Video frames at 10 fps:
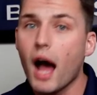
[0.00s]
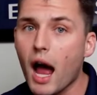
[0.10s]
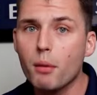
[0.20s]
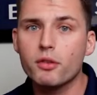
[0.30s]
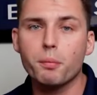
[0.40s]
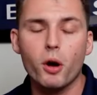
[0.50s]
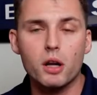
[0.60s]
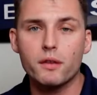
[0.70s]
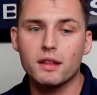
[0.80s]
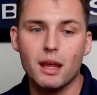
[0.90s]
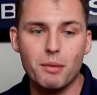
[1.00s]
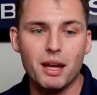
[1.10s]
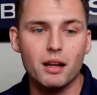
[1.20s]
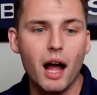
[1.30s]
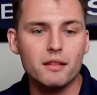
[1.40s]
I was a part of it. They mean
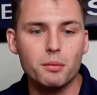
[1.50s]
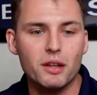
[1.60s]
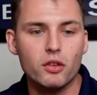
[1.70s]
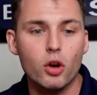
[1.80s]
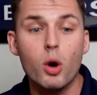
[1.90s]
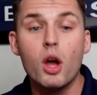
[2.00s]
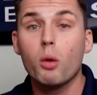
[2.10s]
a lot to me. So